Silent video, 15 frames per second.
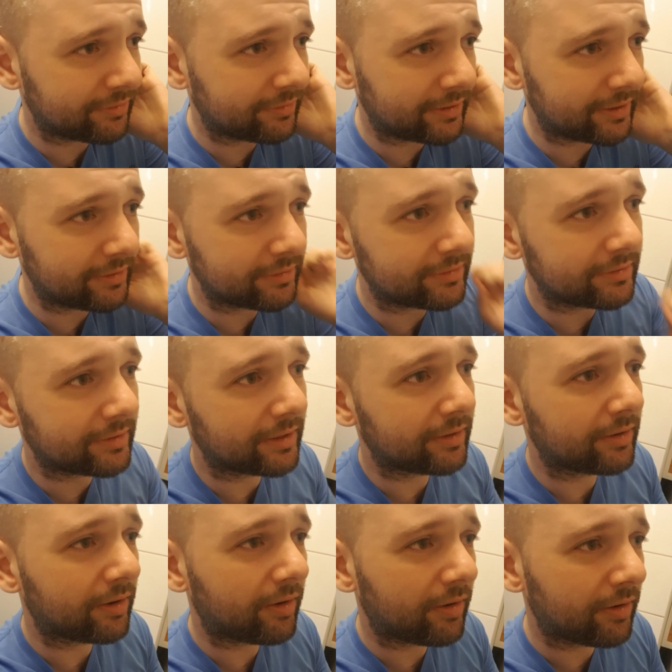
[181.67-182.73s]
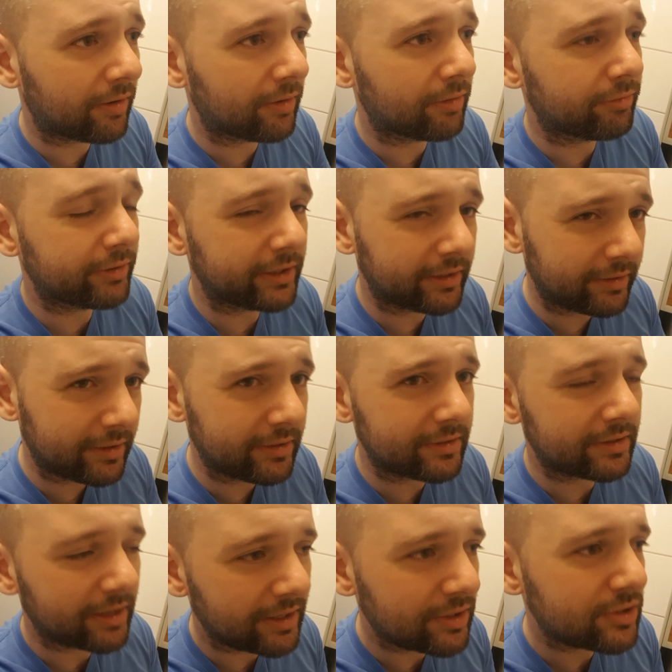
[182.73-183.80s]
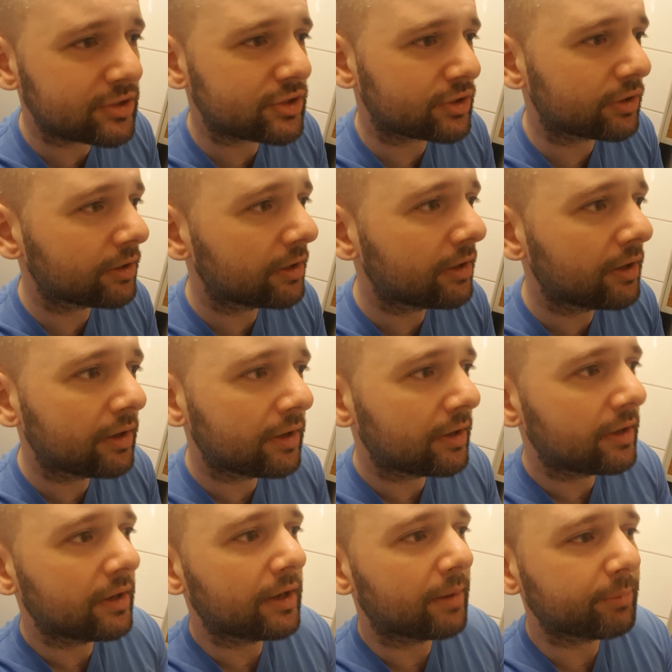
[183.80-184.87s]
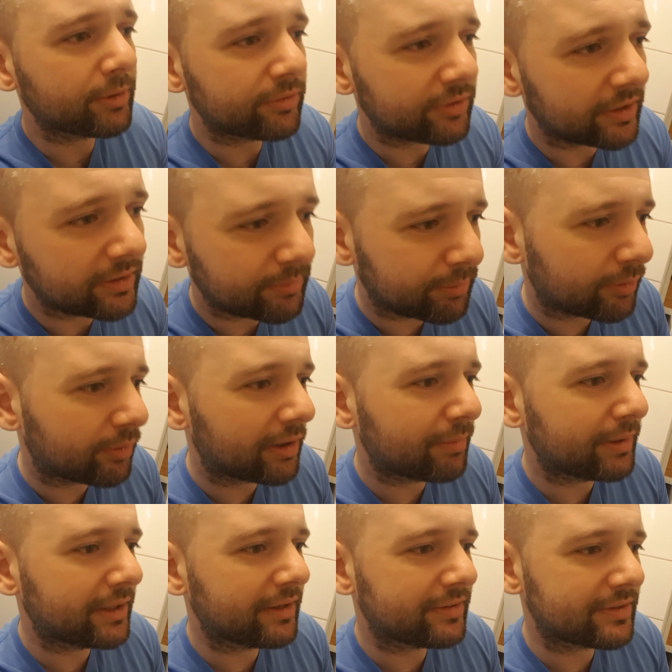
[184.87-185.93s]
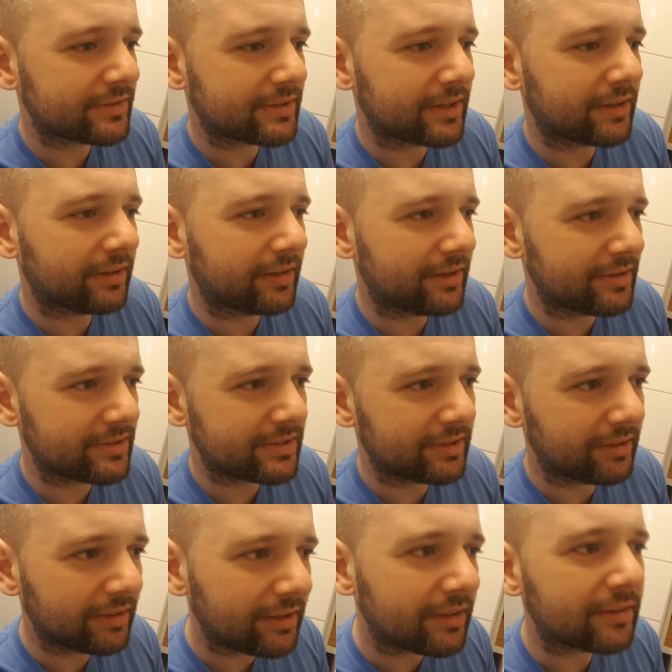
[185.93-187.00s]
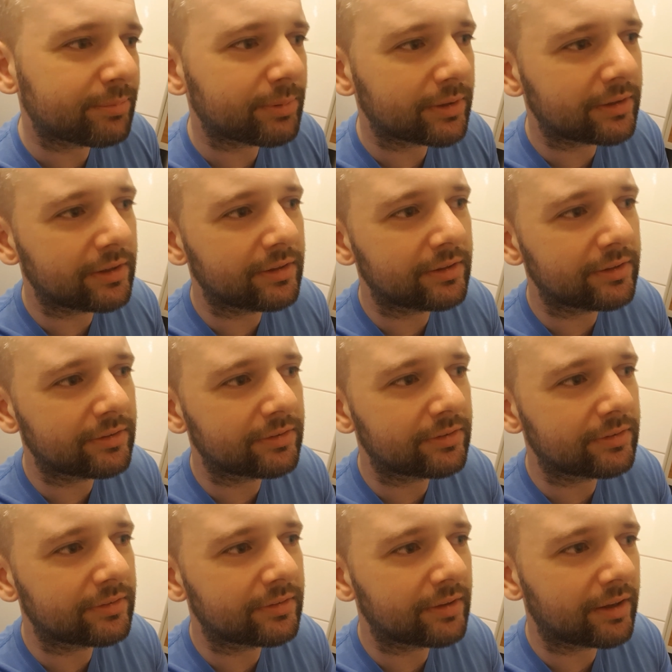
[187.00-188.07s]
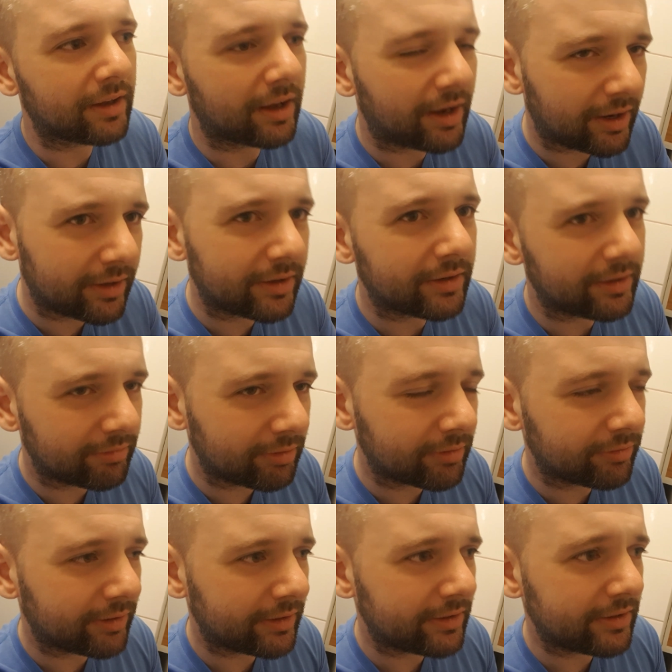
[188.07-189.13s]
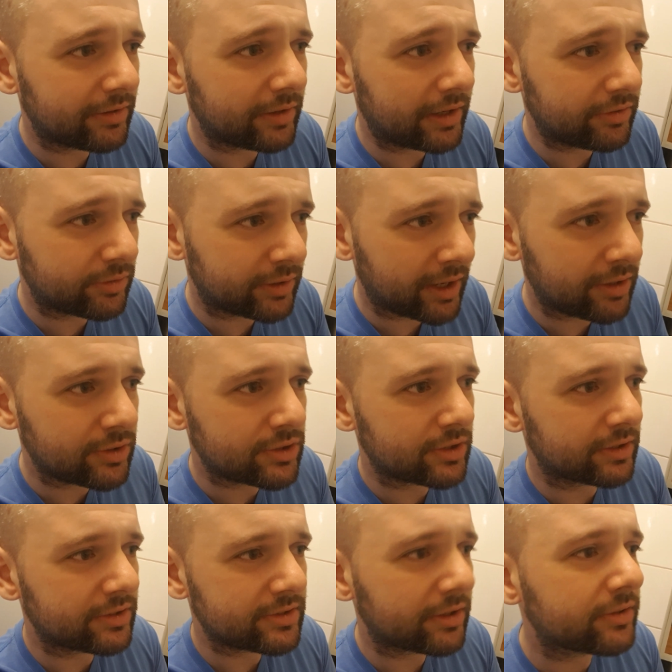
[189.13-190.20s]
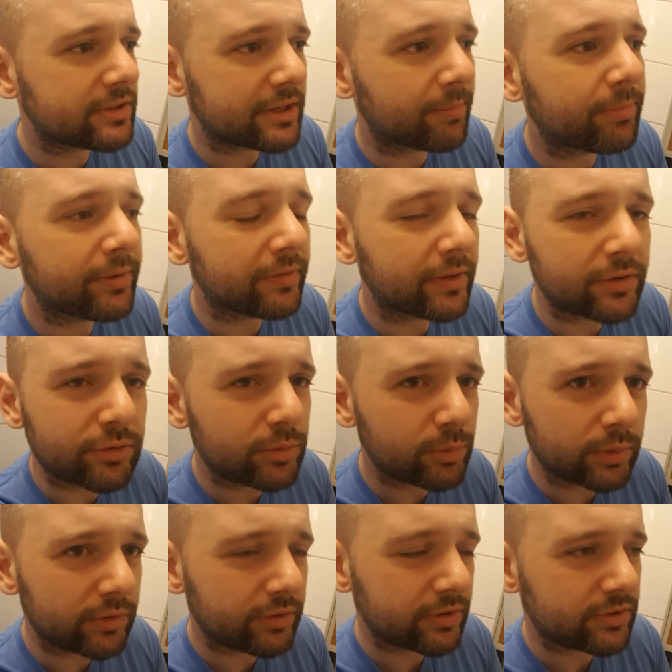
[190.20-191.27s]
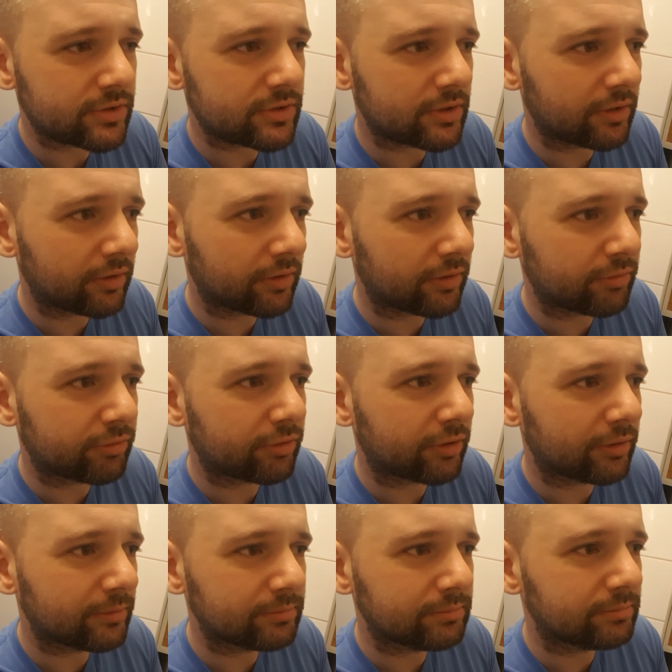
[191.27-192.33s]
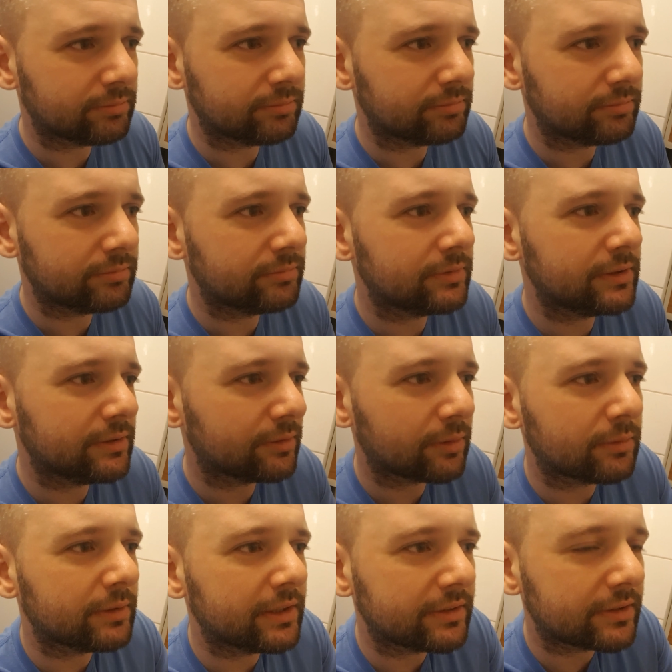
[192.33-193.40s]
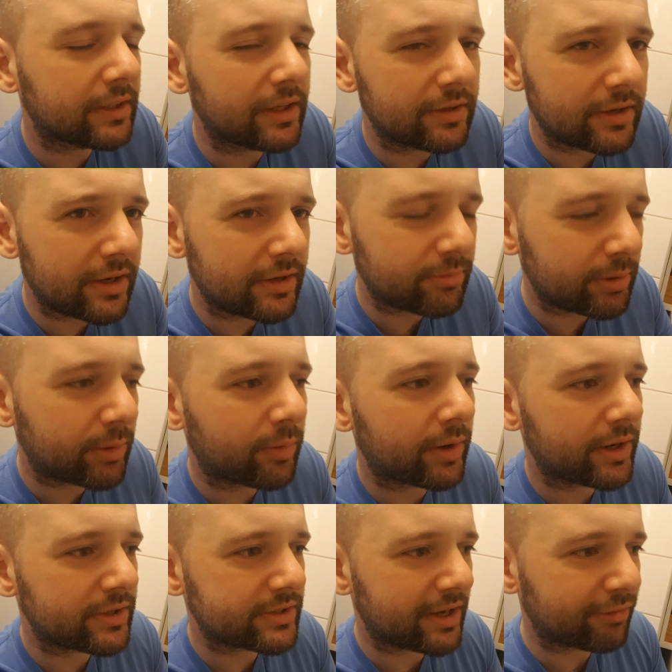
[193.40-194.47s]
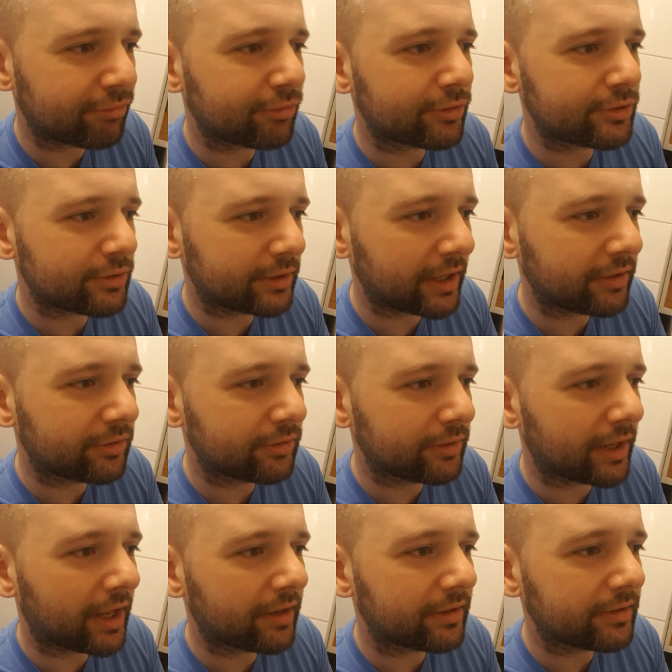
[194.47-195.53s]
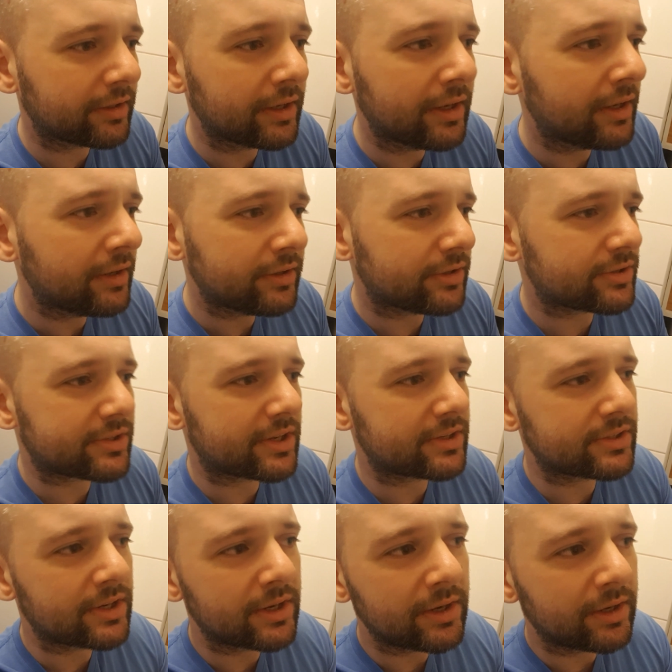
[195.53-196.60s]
things that are of an elite nature. I'm not saying the programming necessarily is elite, but it is a higher level of education. It's not something that you will just learn from, you know, it requires effort to get good at it. Just as